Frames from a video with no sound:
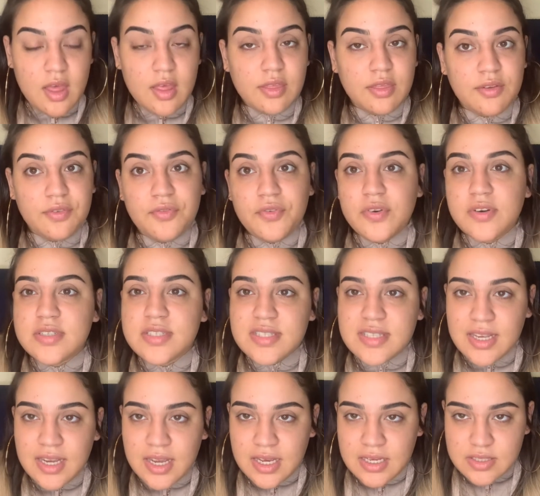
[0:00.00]
the first
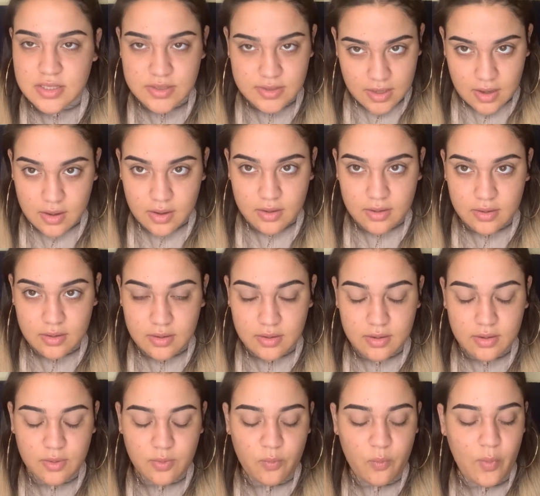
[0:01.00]
thing I saw
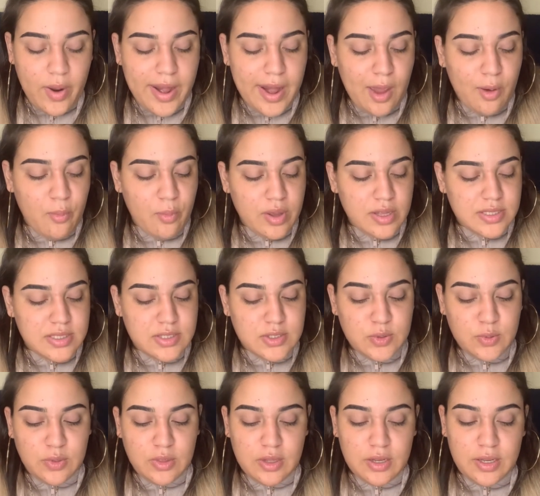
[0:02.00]
when I went
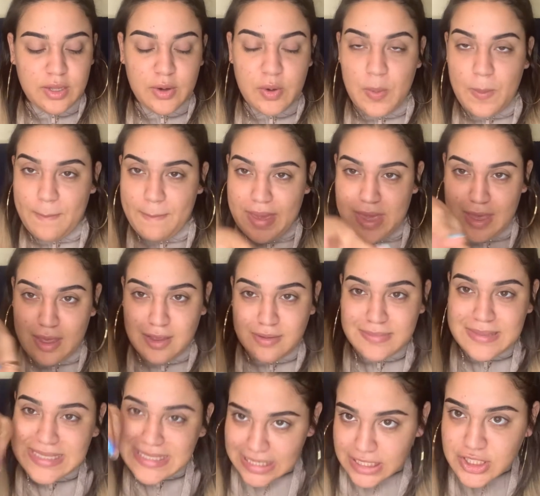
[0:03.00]
to the little makeup
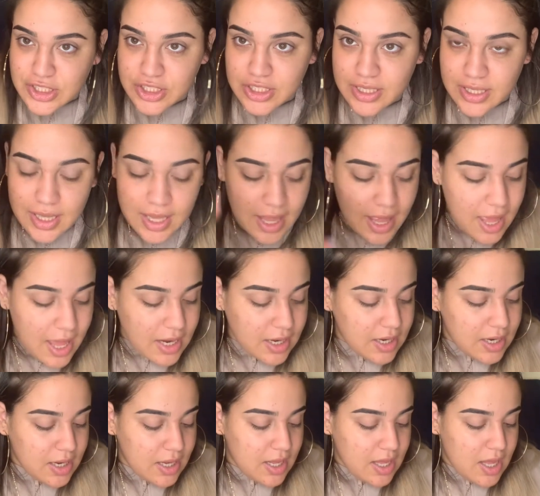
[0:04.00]
section they had
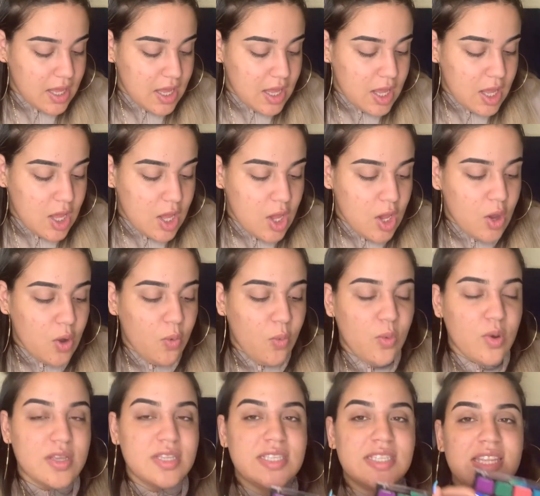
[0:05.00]

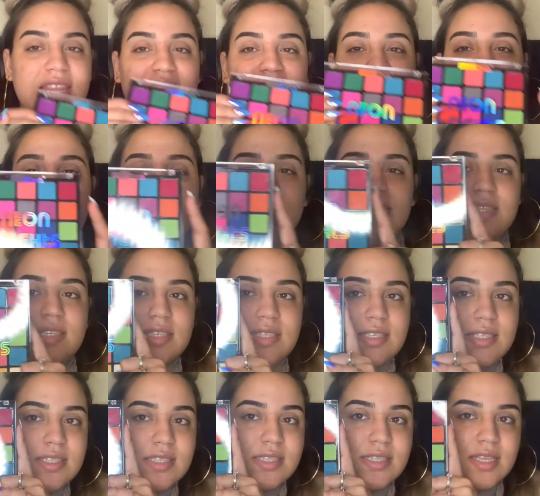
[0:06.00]
was this.
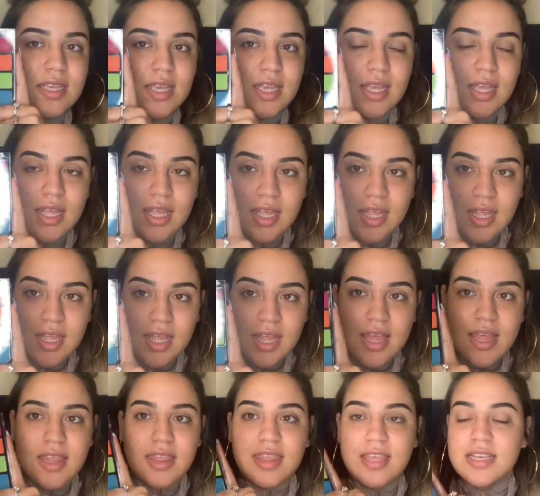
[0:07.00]

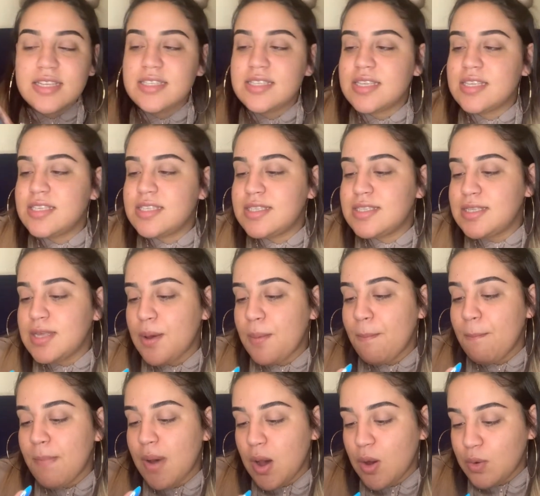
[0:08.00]
This is the
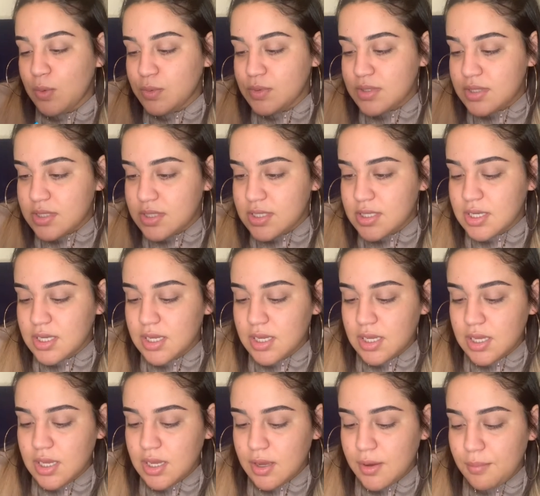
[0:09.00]
most
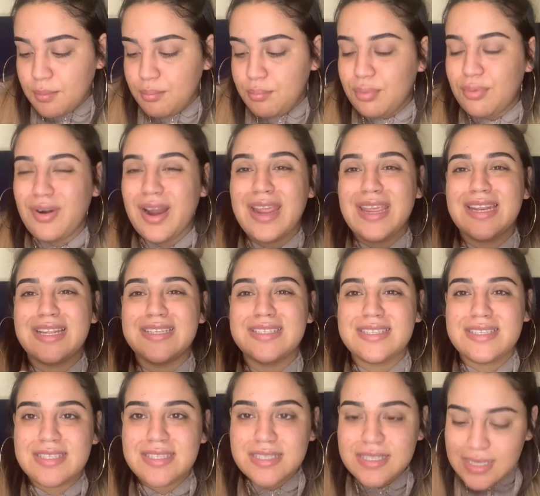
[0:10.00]

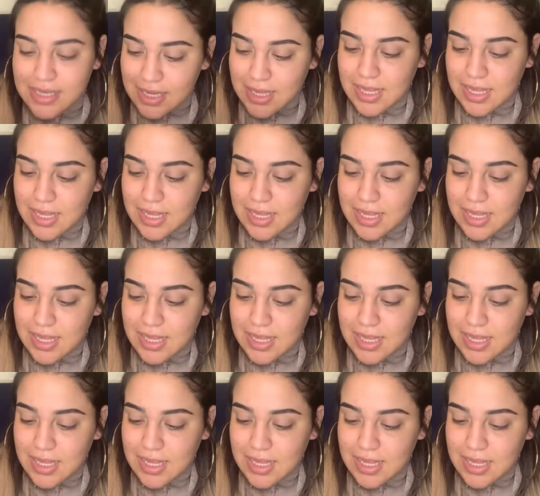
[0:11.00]
brightest